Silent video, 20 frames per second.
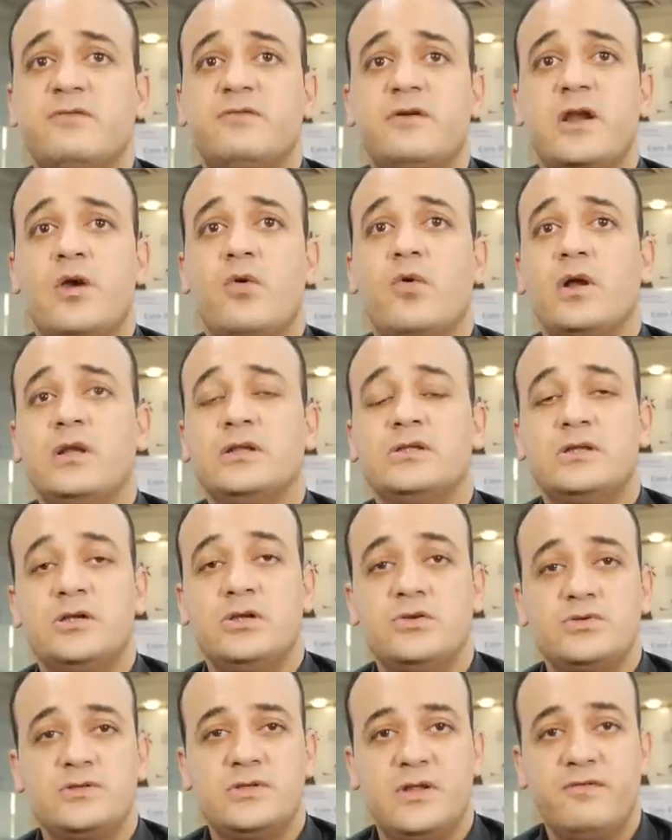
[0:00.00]
very well to
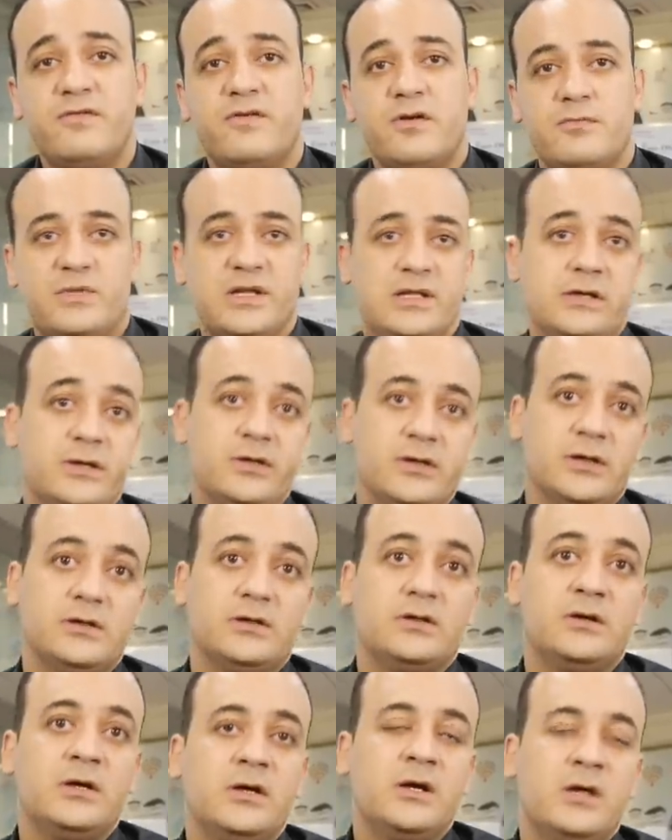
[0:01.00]
use different material.
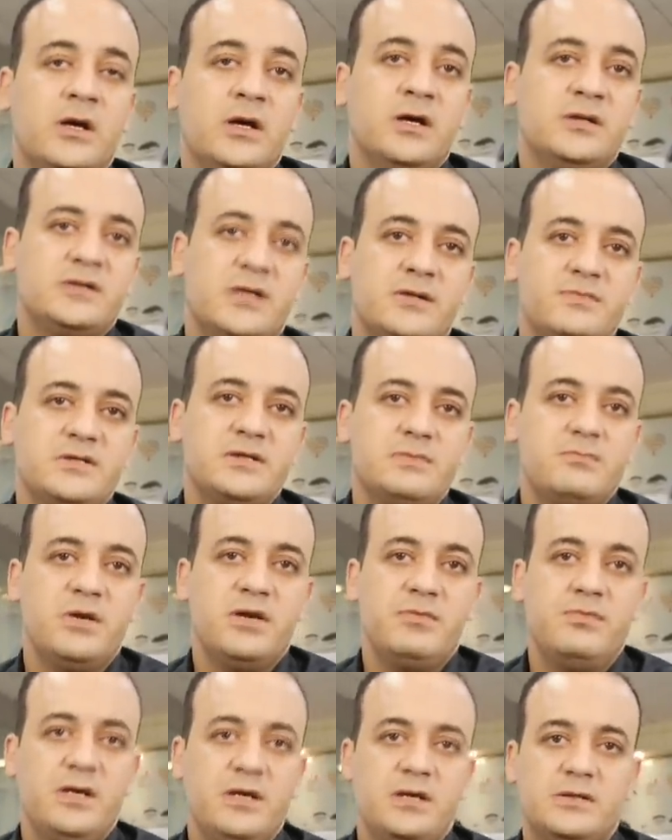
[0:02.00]
Something
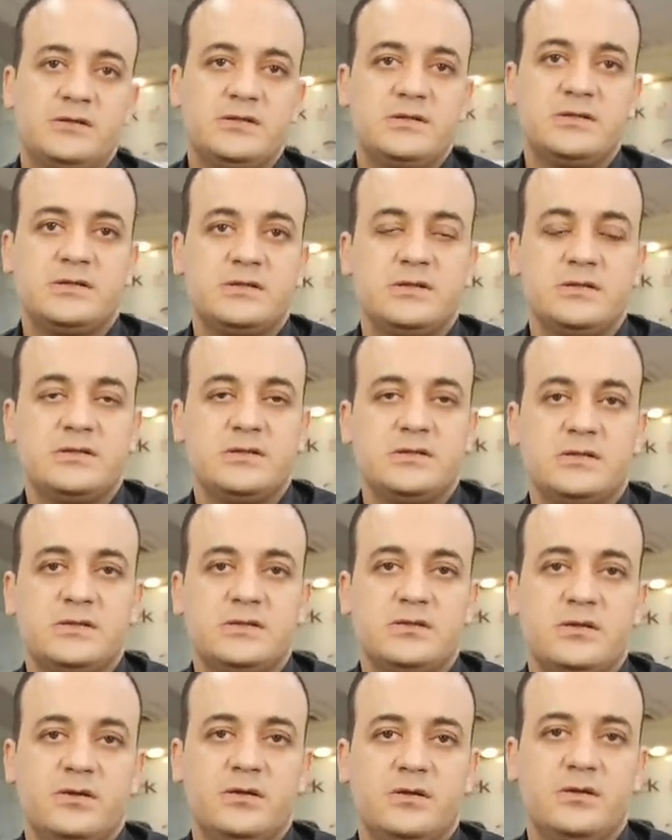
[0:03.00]
maybe it is, it
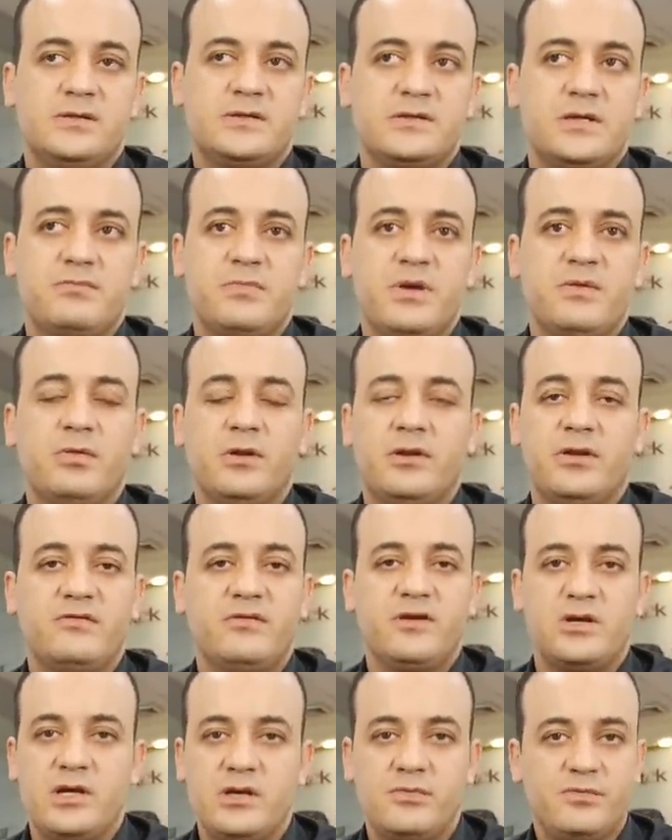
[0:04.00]
is some people
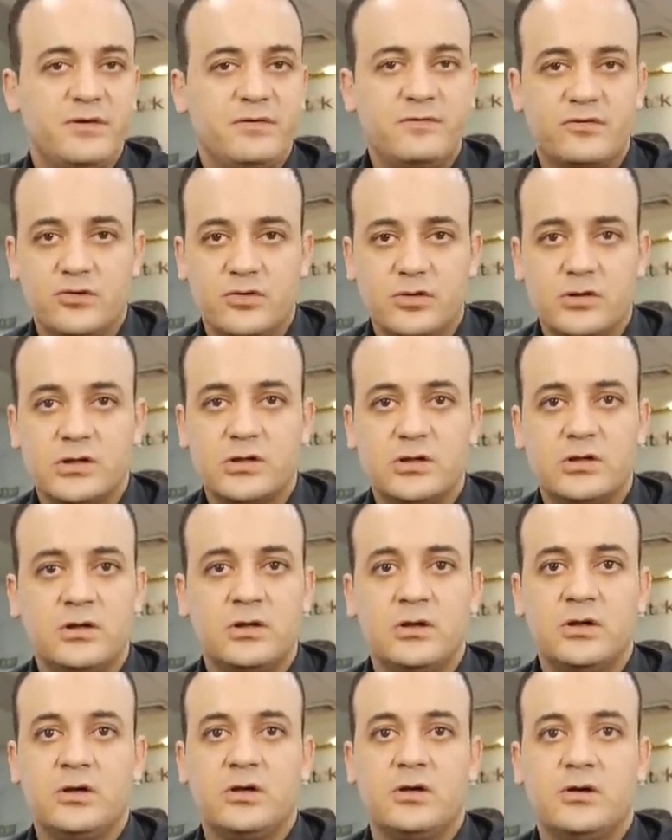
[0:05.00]
never hear before,
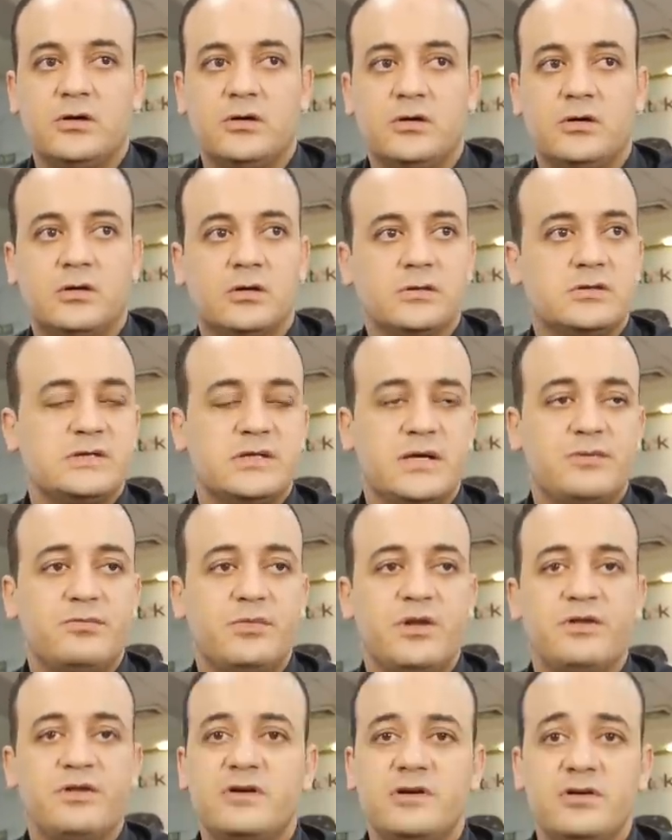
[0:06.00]
or
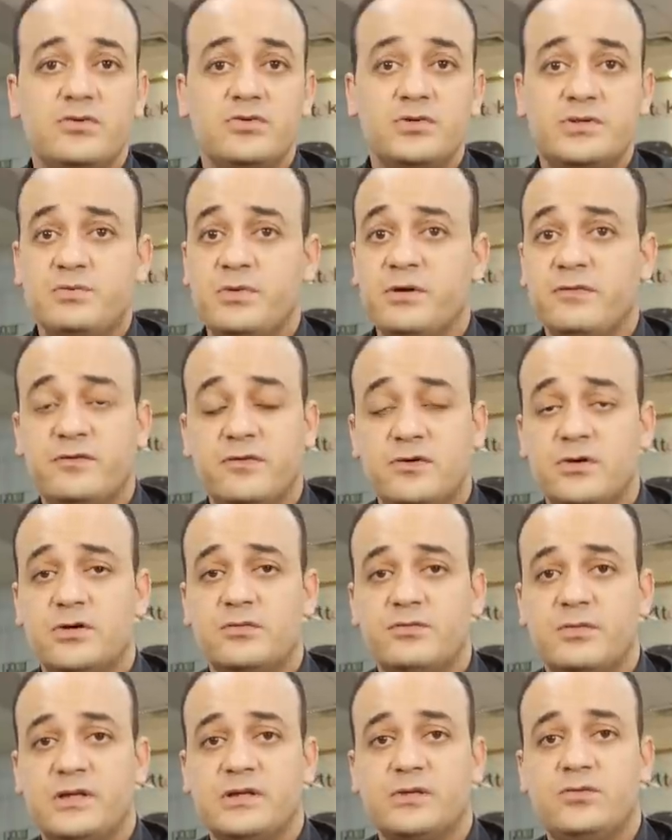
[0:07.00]
some used before,
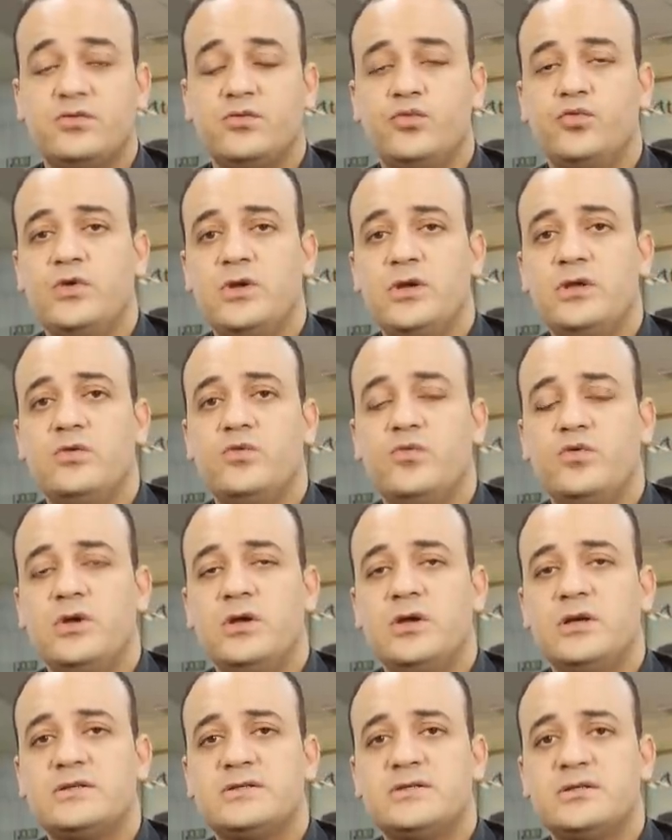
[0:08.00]
but we,
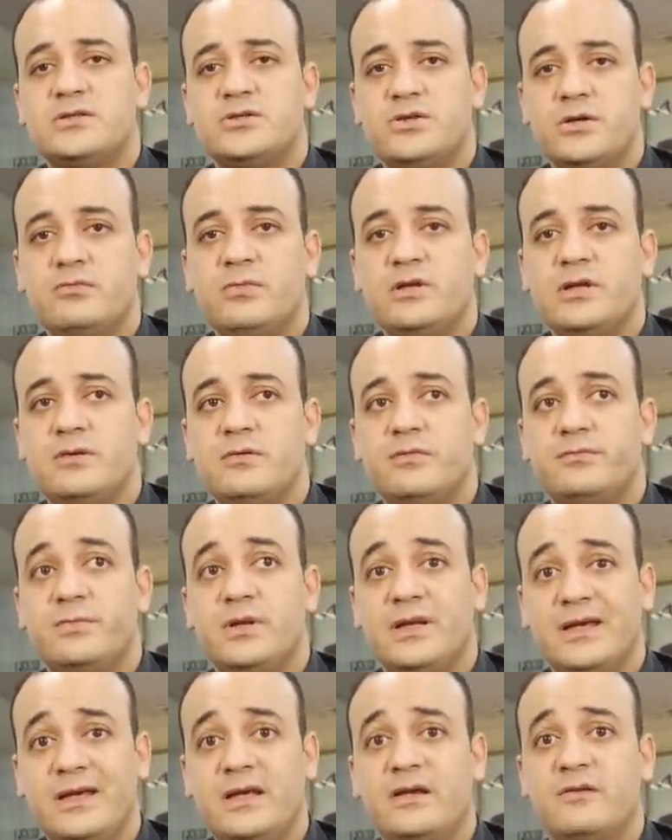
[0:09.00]
we extremely
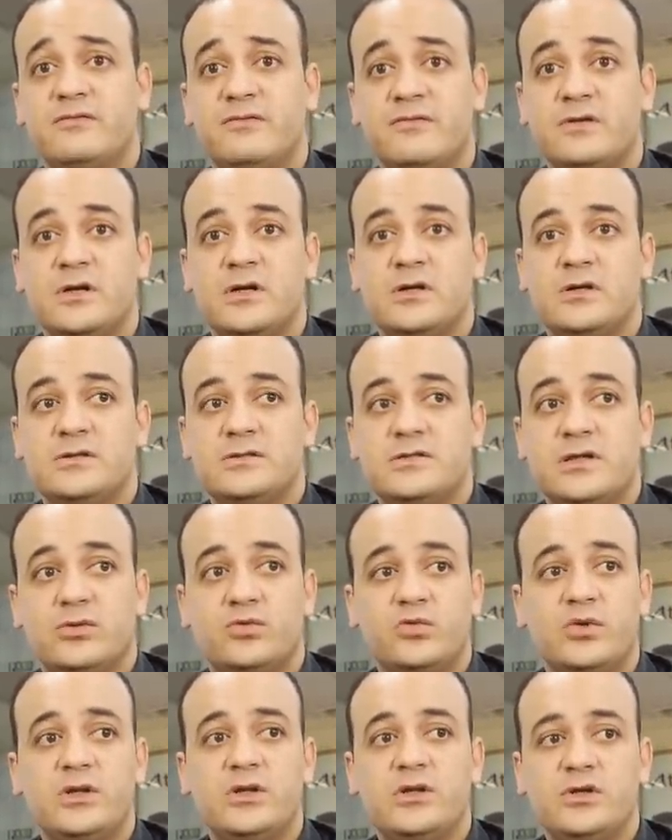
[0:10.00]
believe
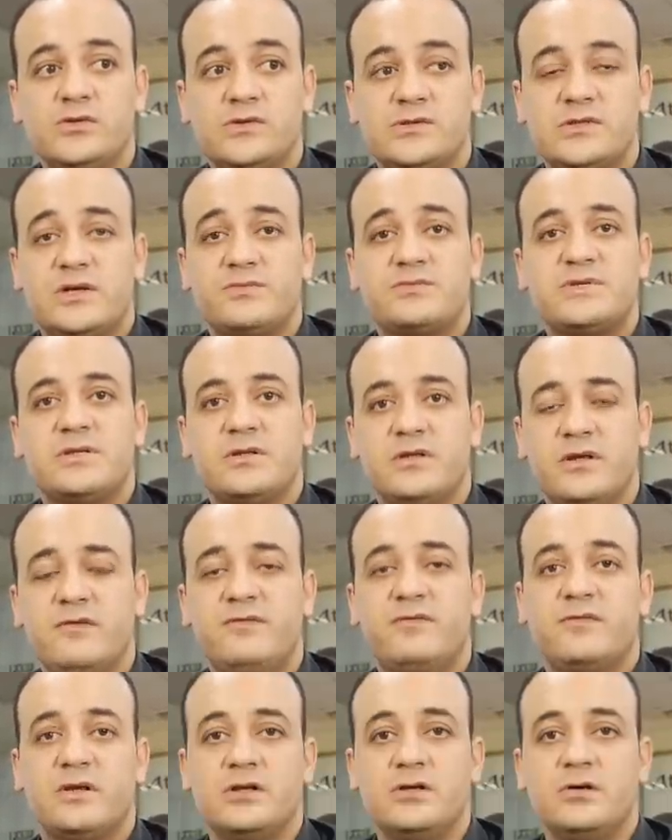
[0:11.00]
that when you use something
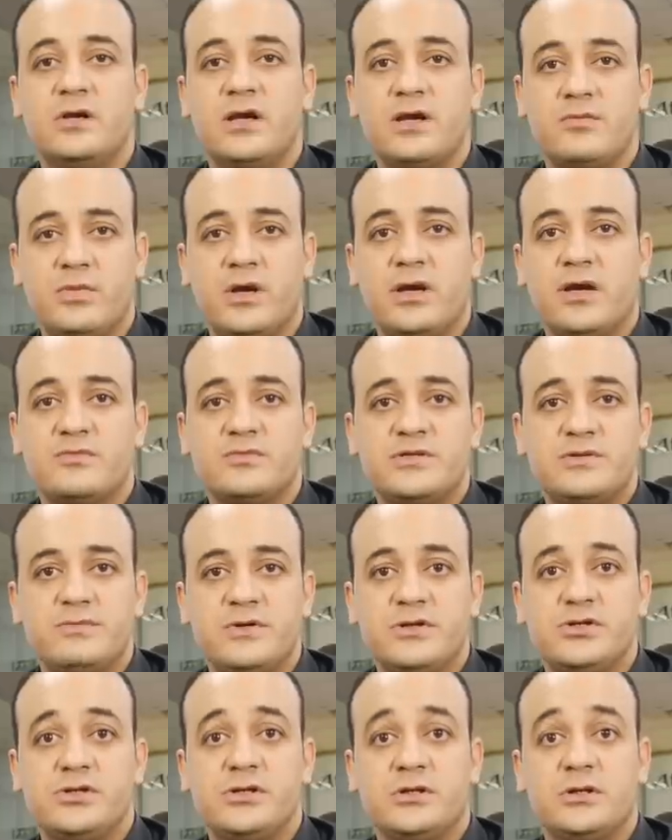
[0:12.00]
different, you can become
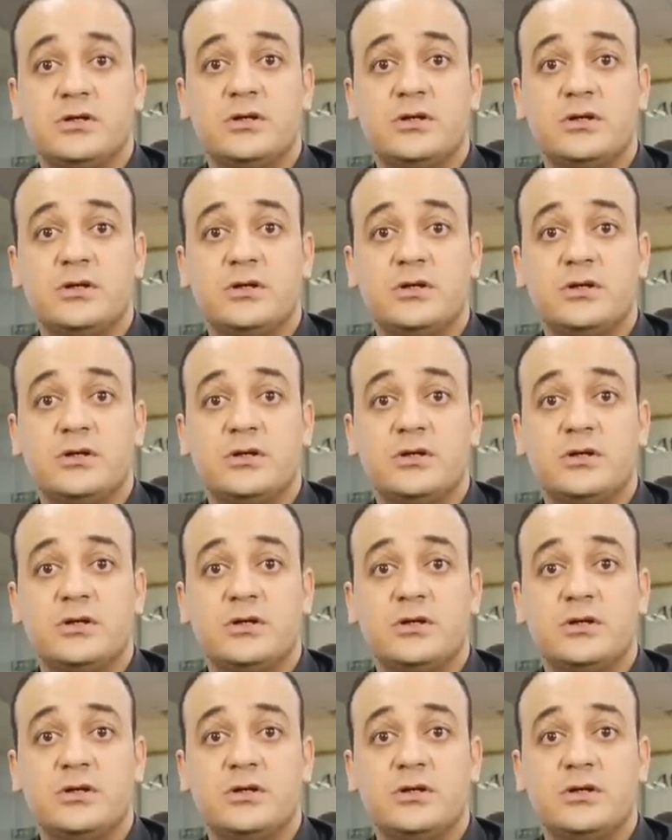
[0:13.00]
special.